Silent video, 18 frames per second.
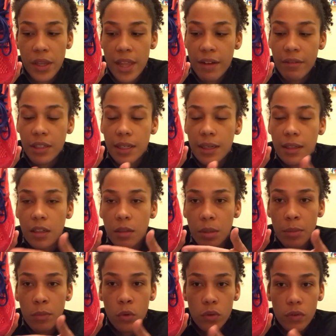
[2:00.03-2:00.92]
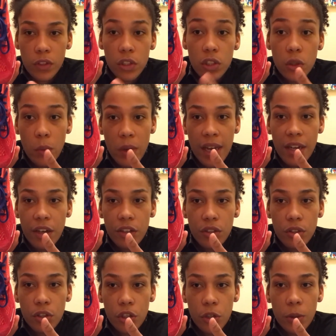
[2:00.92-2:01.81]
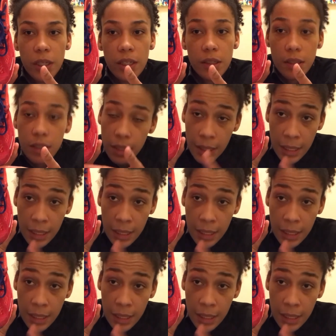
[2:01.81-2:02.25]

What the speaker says: There is a little bit more of a squareness to it.